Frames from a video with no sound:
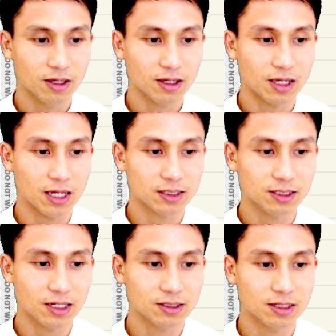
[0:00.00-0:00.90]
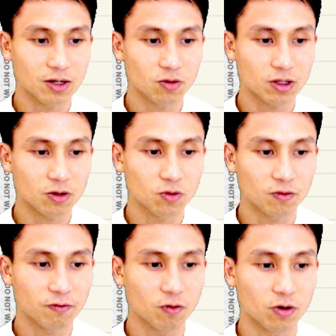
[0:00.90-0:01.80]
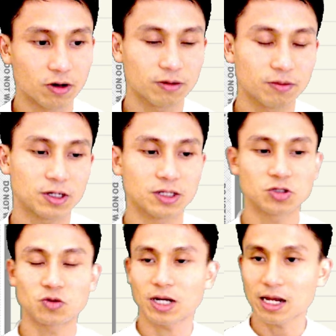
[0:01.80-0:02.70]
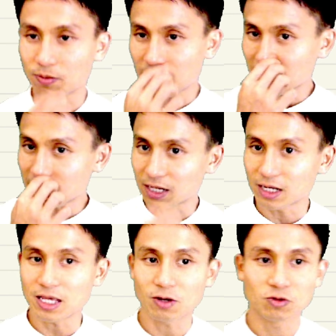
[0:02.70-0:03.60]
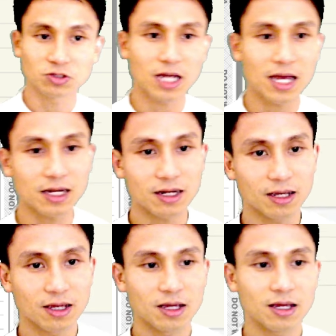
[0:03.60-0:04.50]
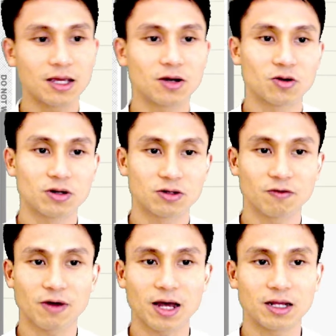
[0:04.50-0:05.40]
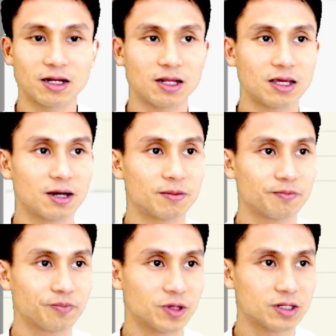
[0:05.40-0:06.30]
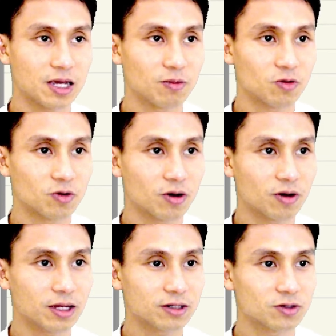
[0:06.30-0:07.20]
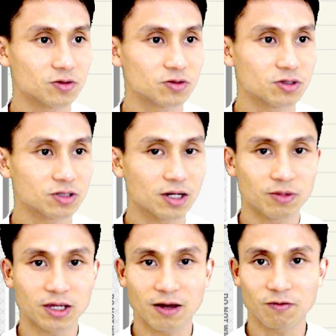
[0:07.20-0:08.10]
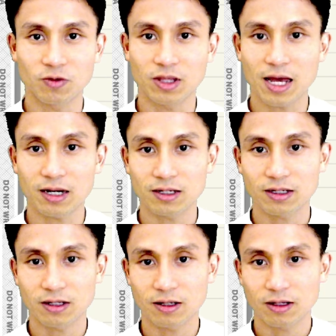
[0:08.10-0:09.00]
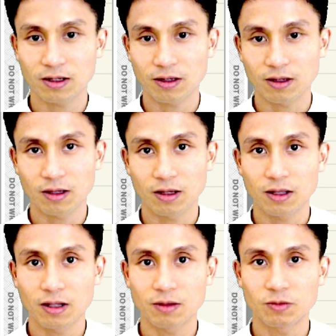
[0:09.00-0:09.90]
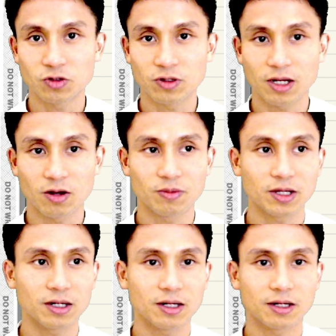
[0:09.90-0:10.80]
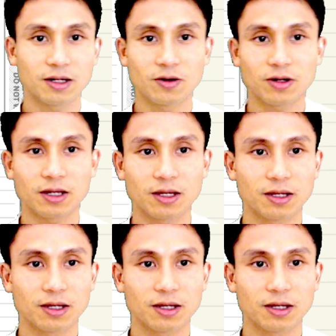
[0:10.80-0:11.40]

x less than or equal 4, because you got to make it an equal sign in order to find in the table. All right, so just got to be careful with that. Shrink down a bit. Okay,